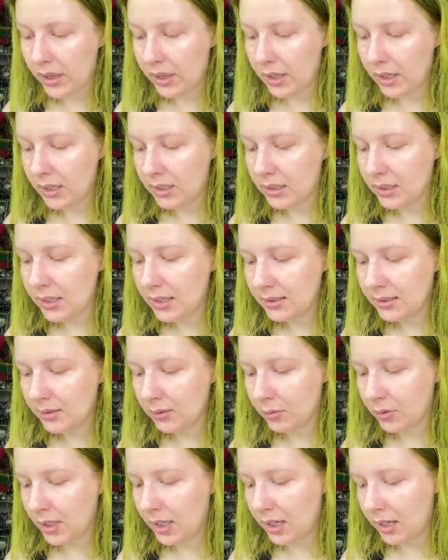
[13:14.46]
it, it's
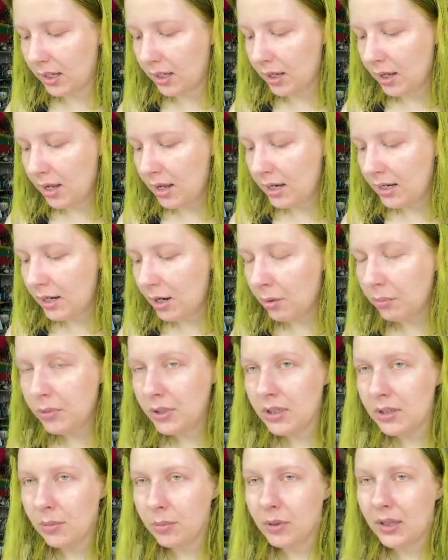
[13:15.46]
okay. Now I'm
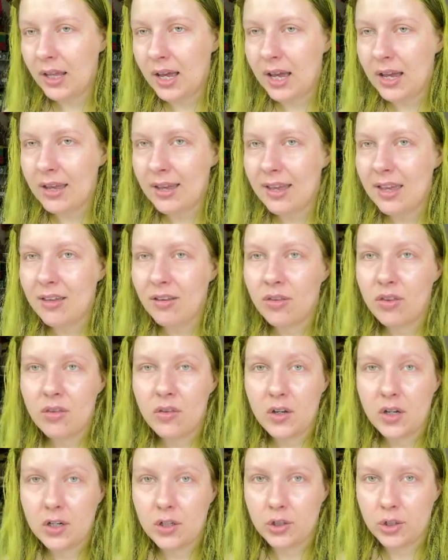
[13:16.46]
gonna apply a
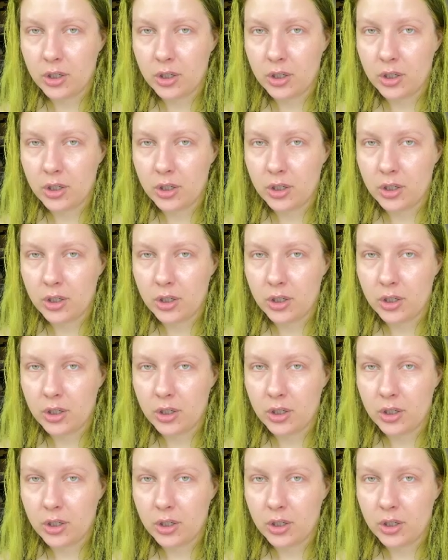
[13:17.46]
thicker